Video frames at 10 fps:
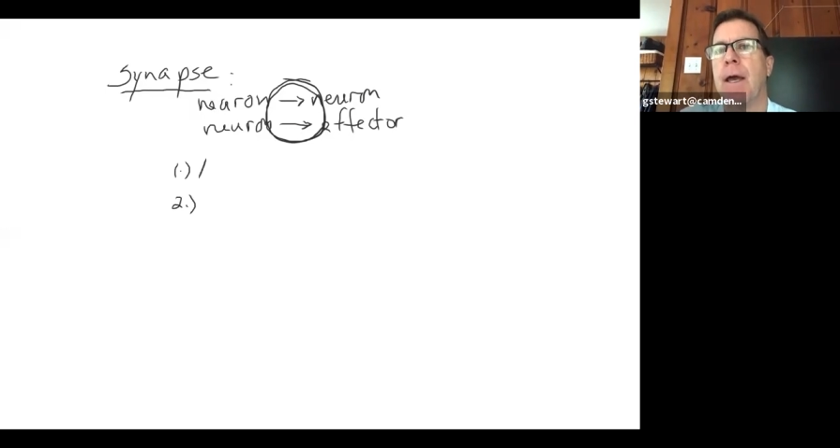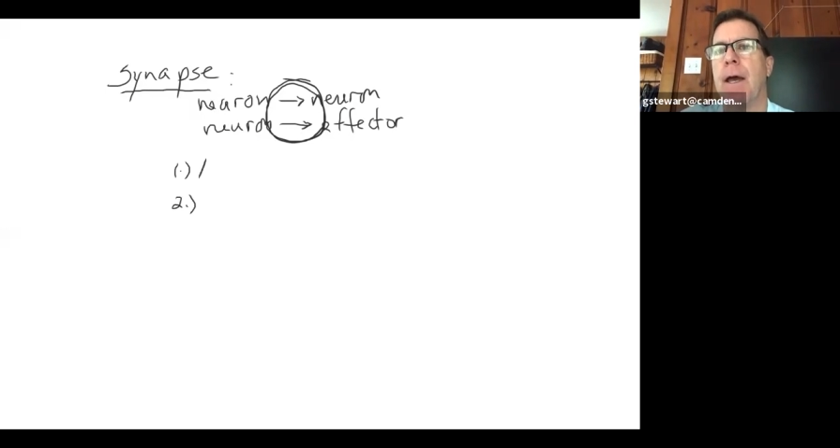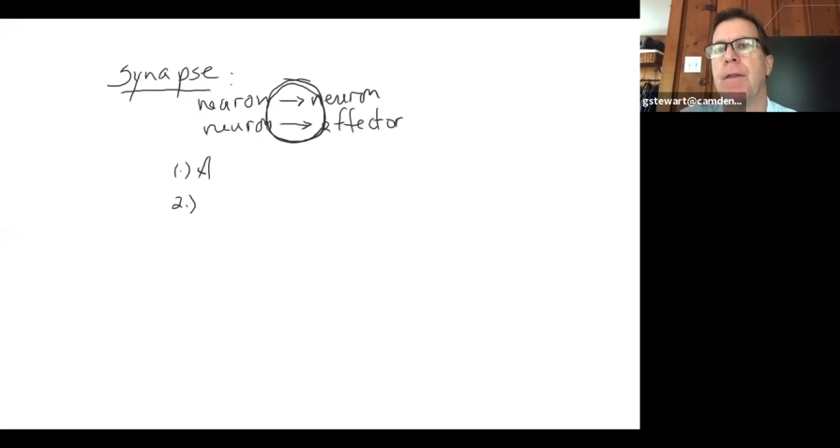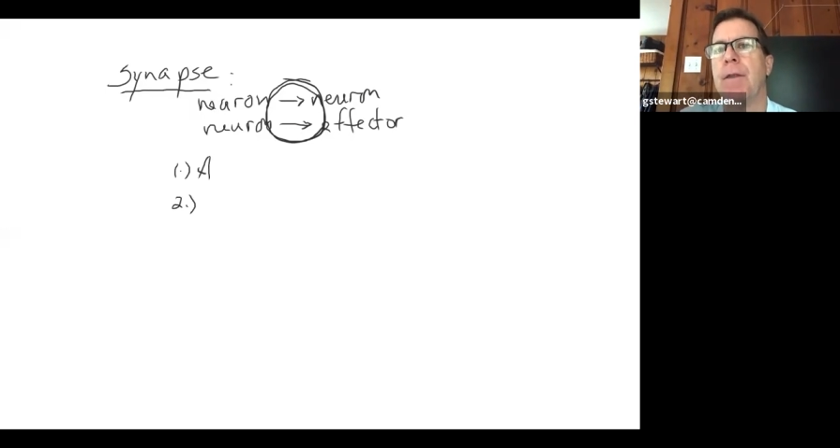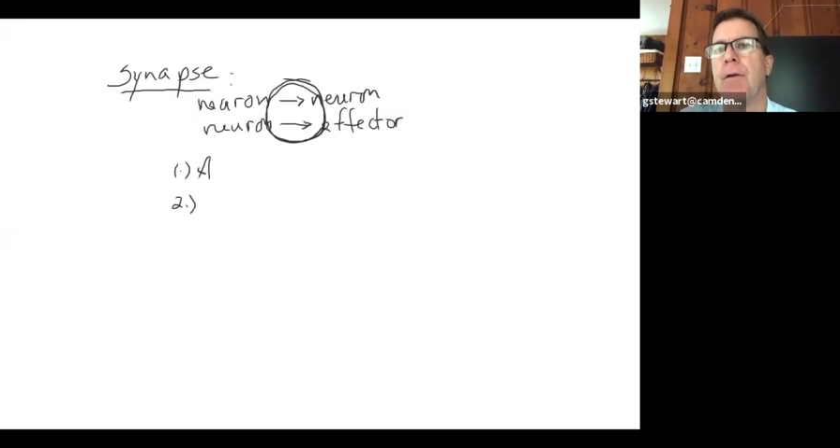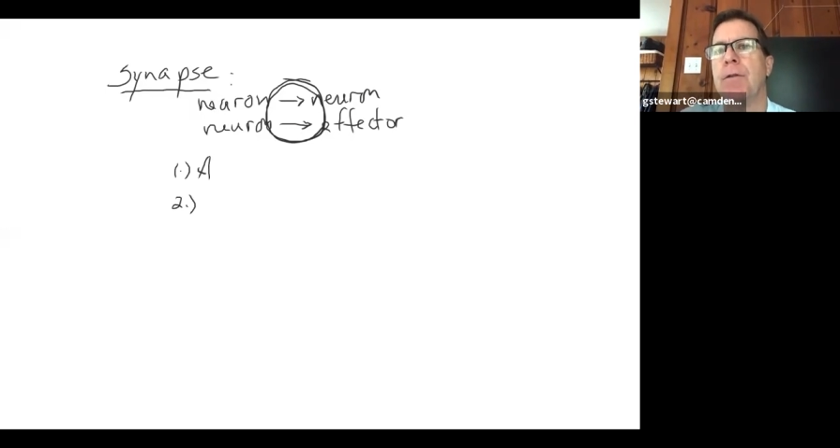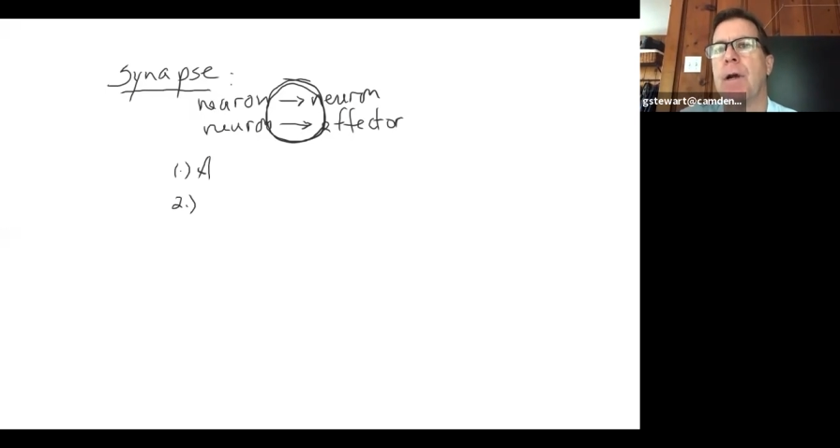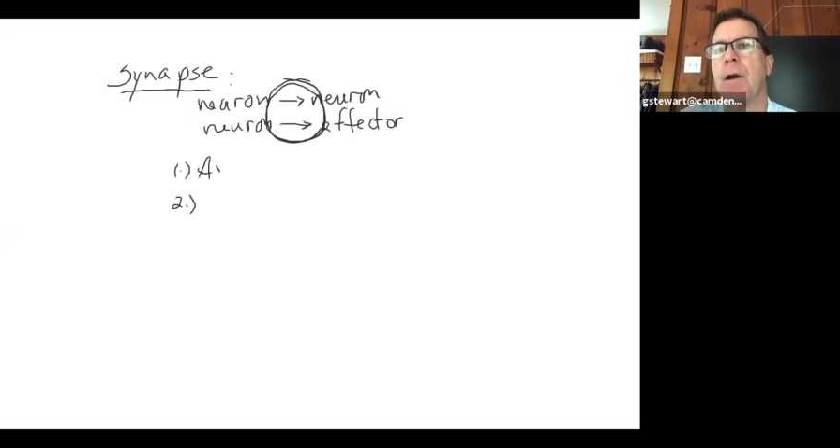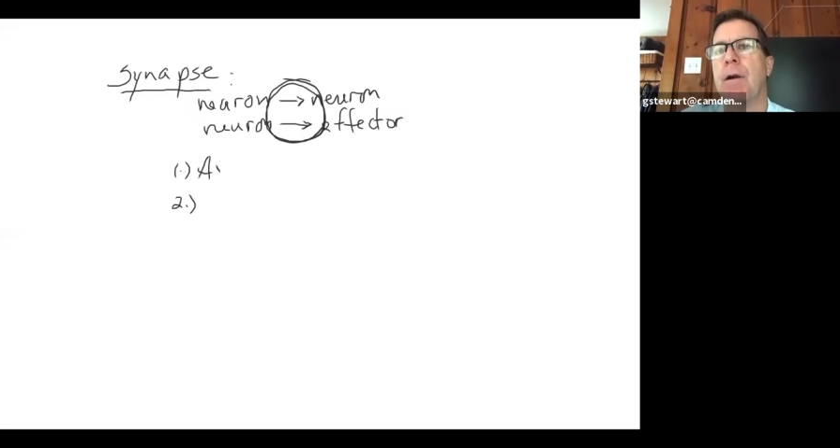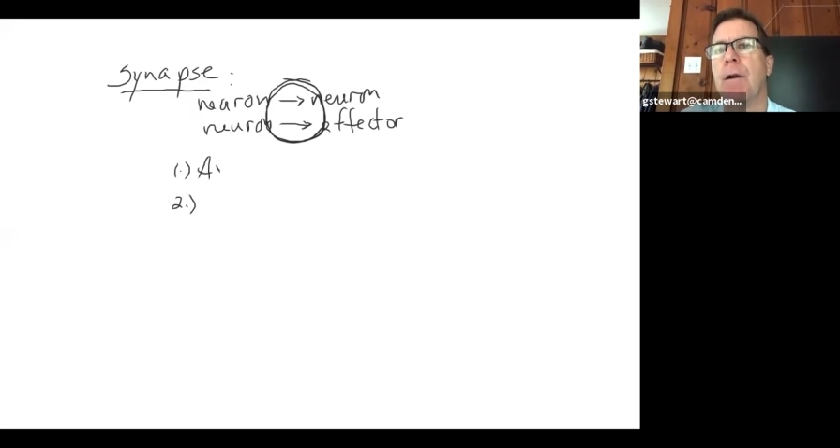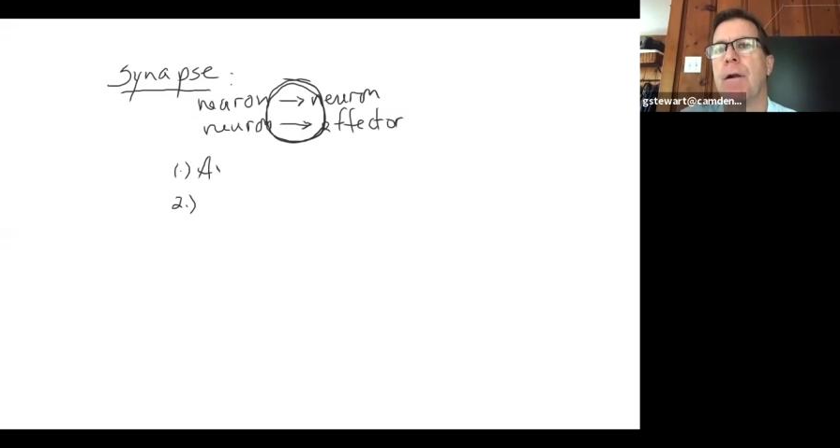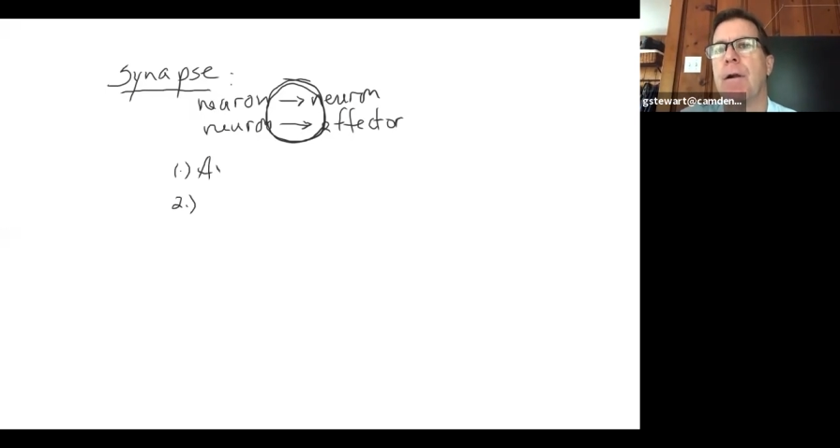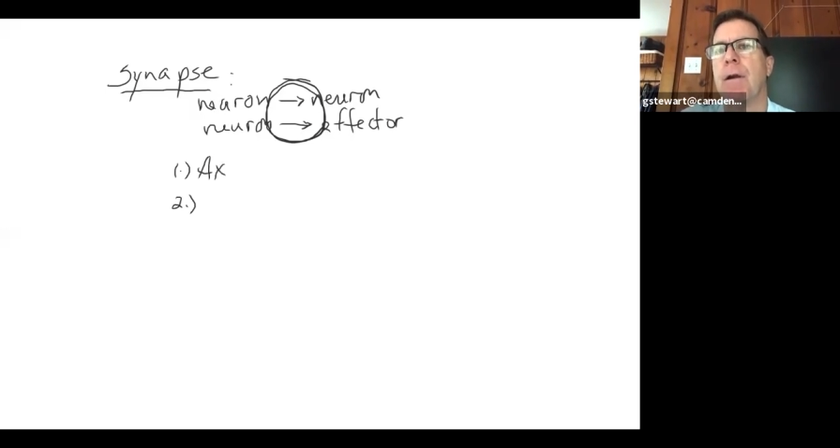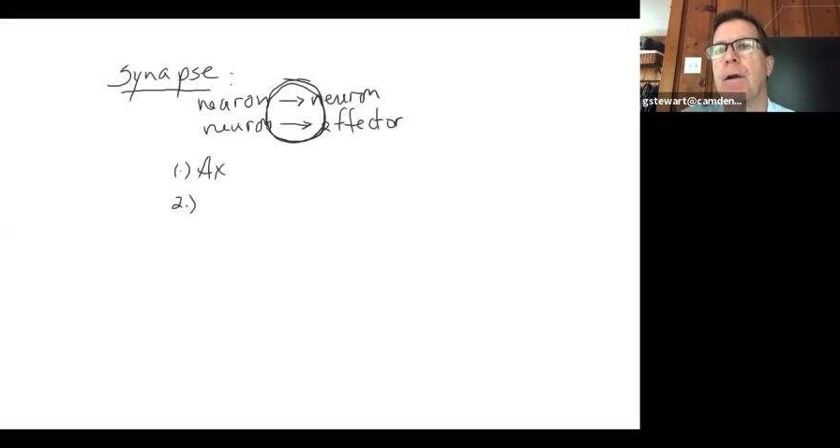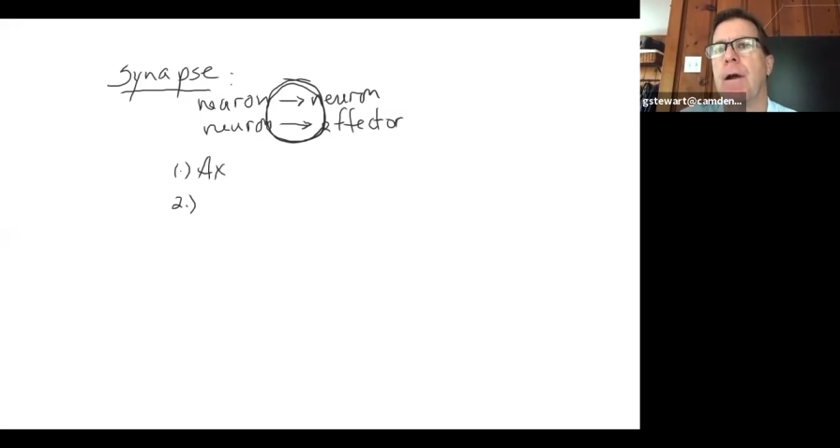and those are
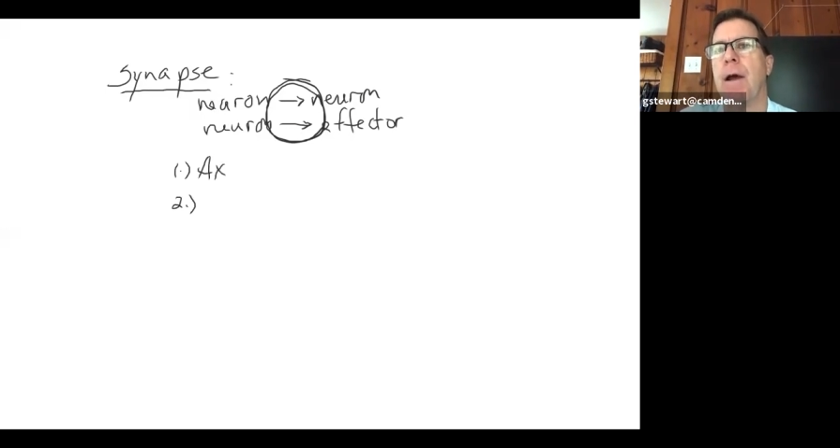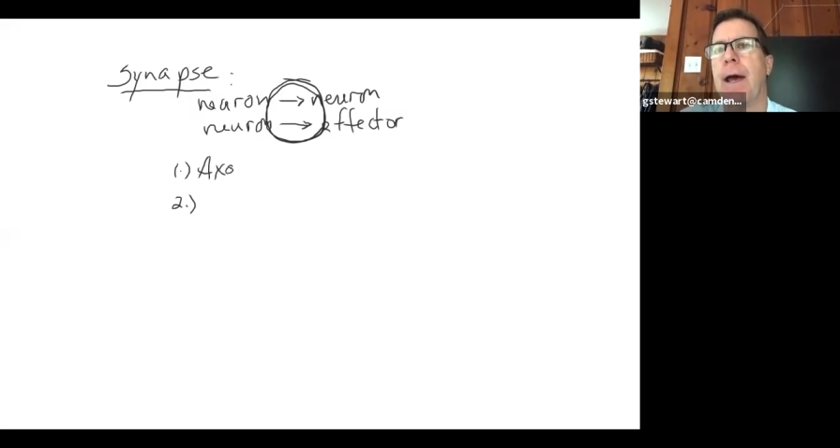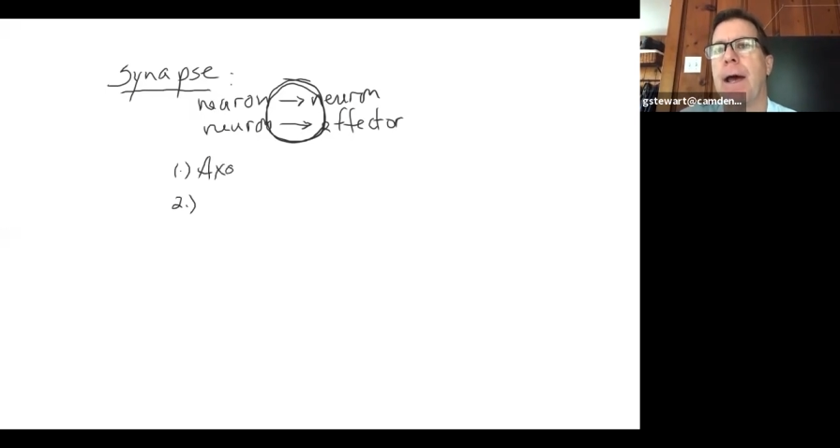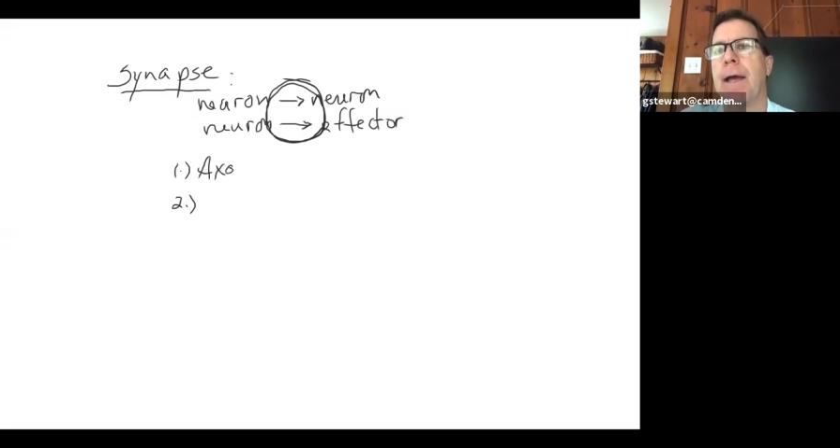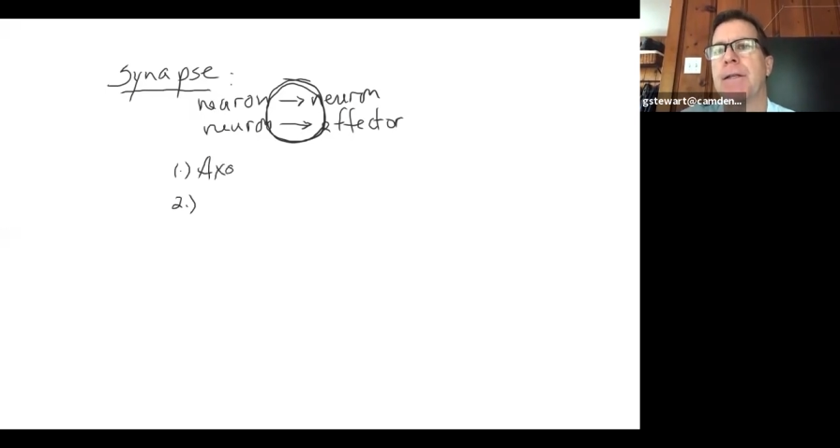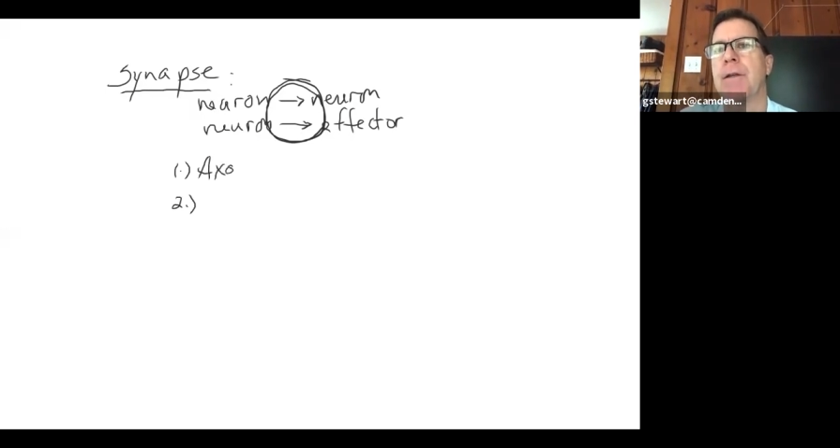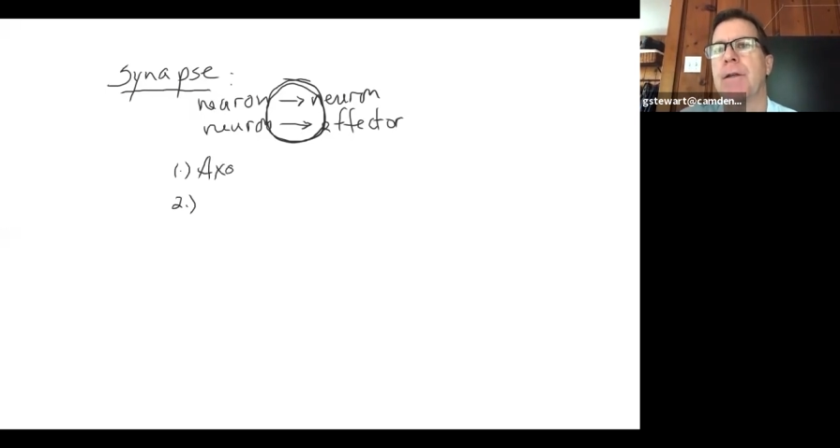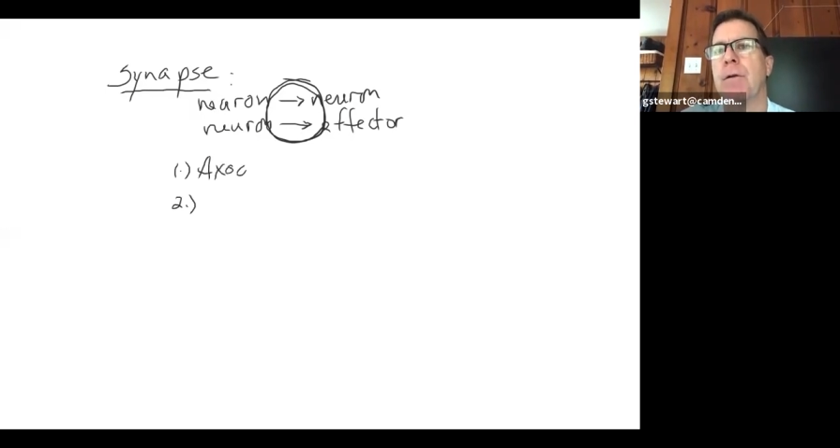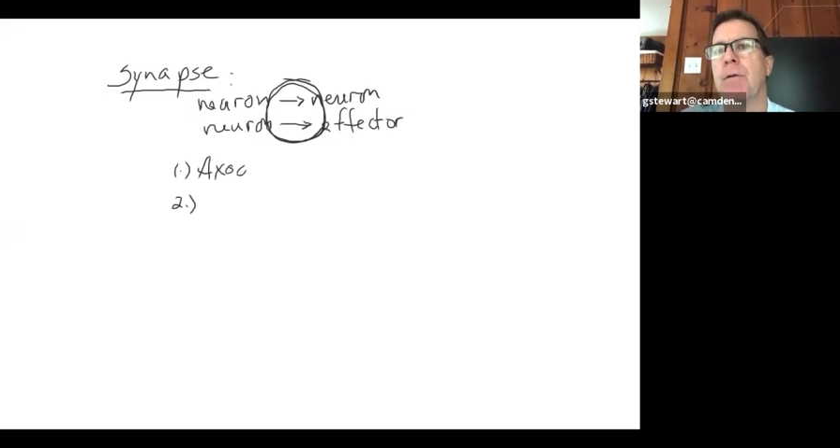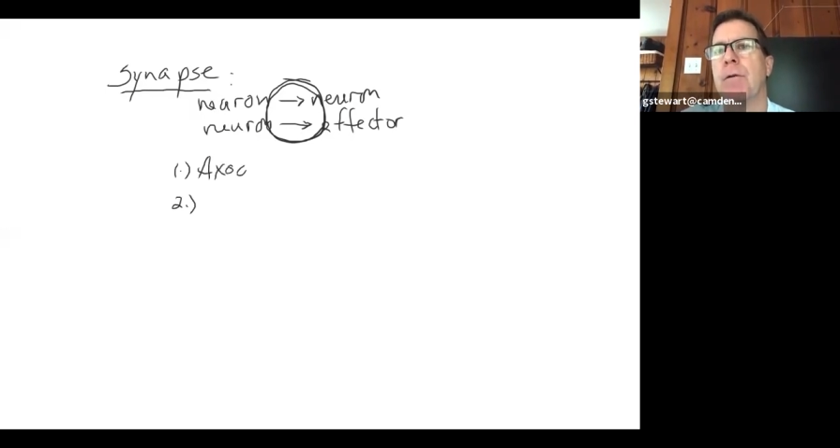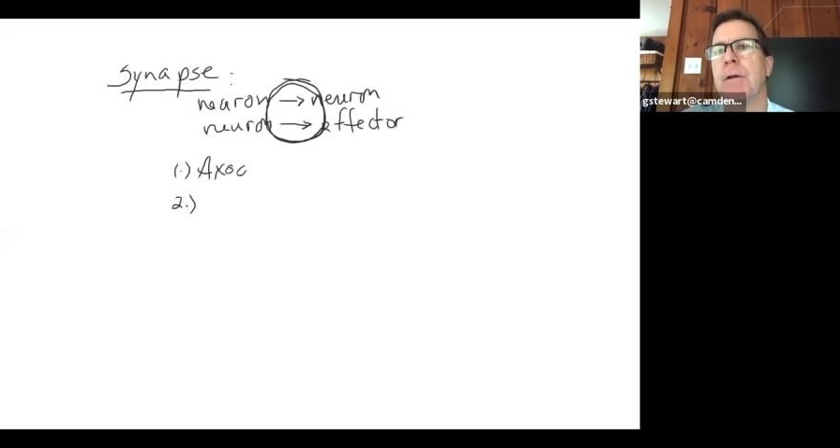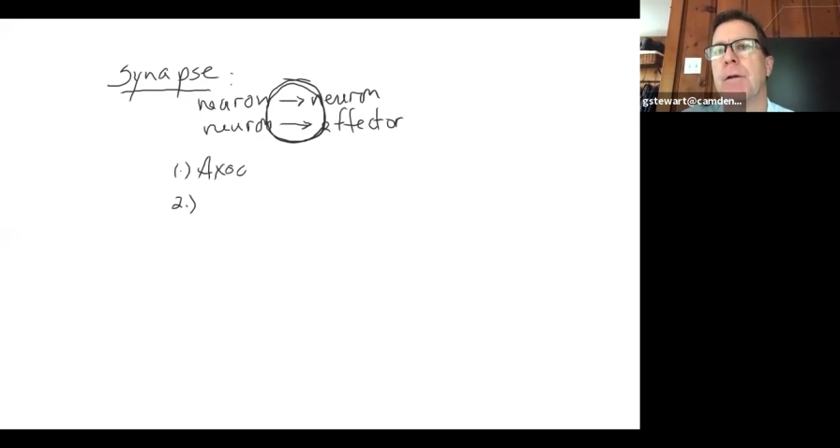axodendritic